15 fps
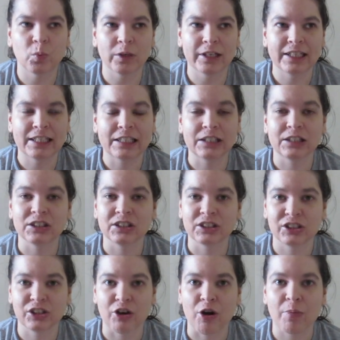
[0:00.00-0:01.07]
we need to
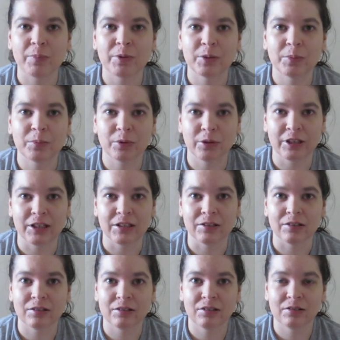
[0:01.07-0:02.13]
stop putting
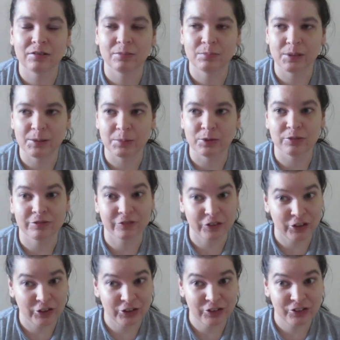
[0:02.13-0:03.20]
people
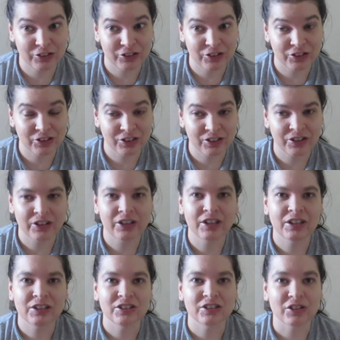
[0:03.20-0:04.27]
first,
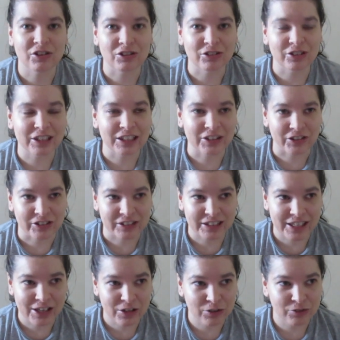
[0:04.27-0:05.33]
start looking at
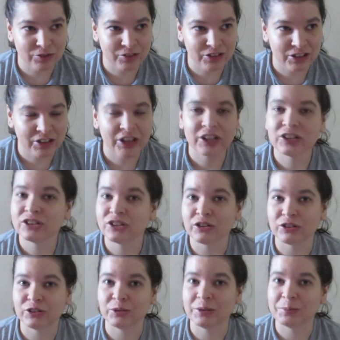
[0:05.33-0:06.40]
ourselves,
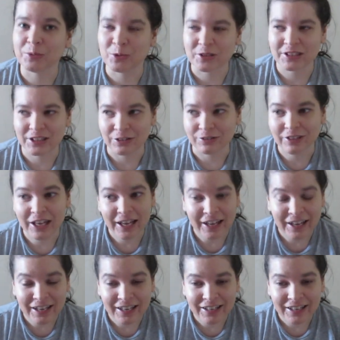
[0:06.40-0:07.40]
start doing more self-care.